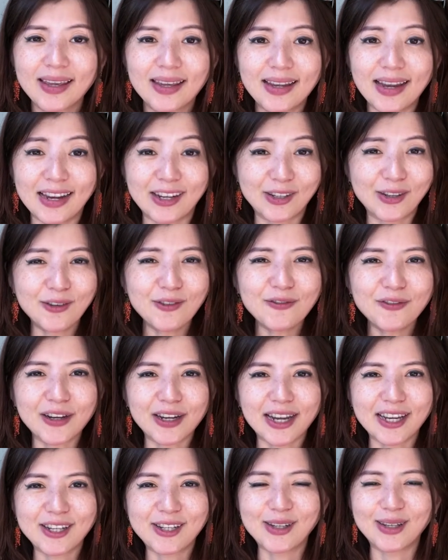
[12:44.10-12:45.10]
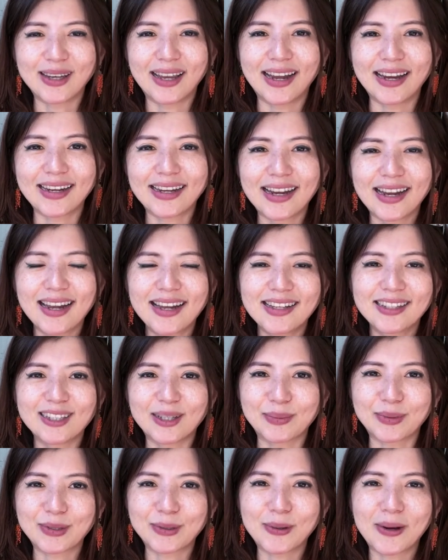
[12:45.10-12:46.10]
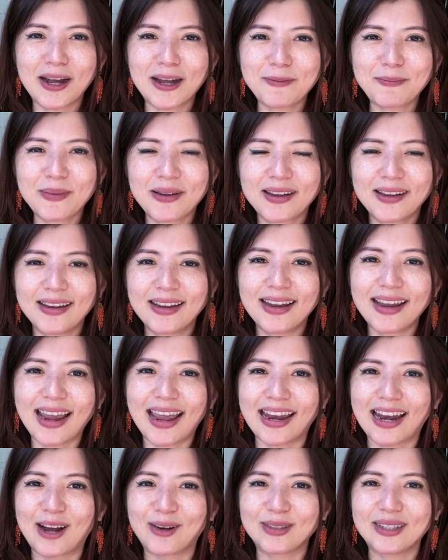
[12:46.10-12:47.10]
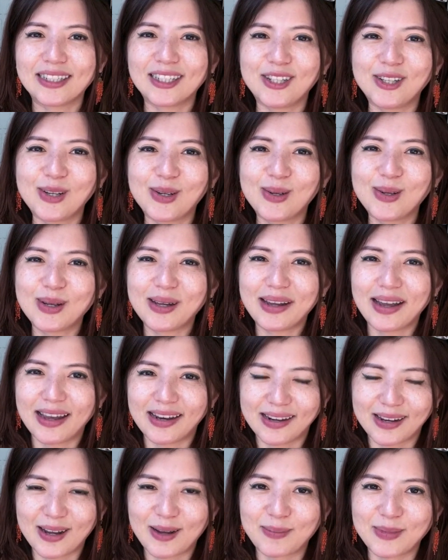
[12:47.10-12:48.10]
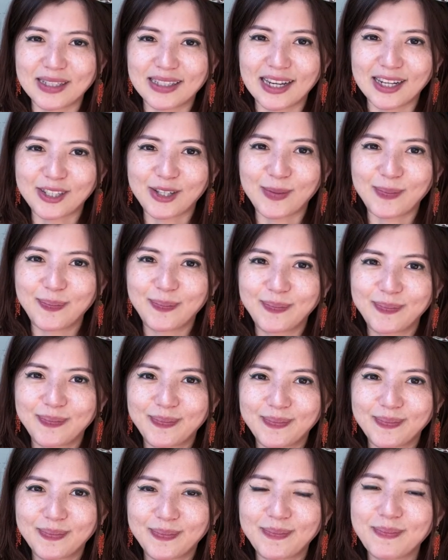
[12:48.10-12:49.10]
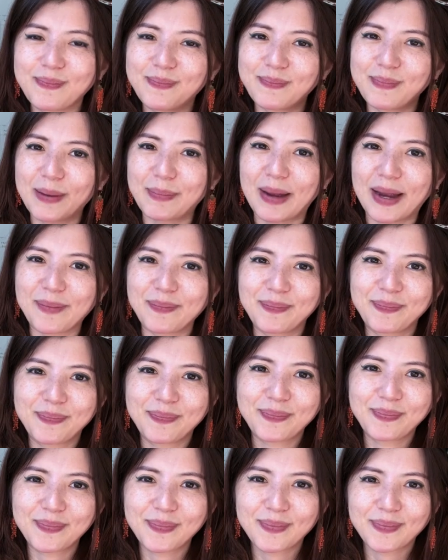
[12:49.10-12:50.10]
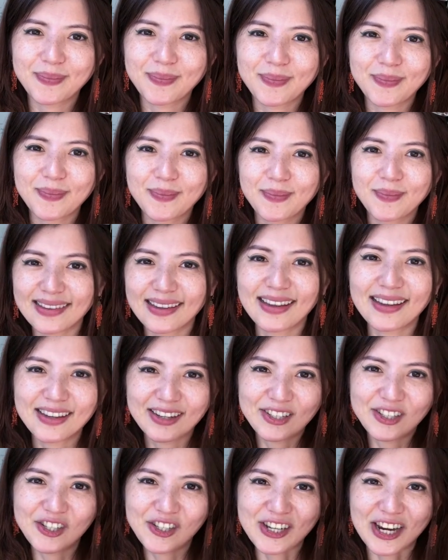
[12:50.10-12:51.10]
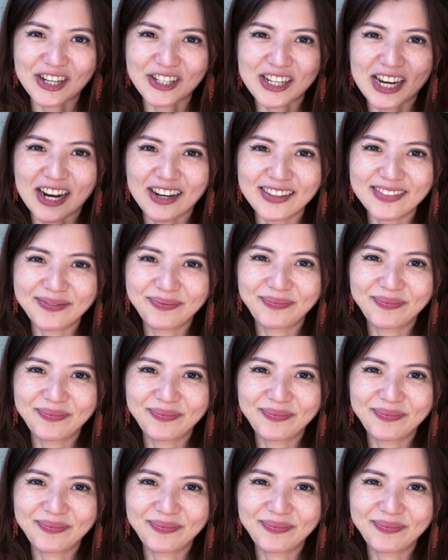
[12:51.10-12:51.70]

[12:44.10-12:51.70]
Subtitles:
And don't forget to like, subscribe, and I'll see you at the comment section. Bye-bye. Ciao, ciao.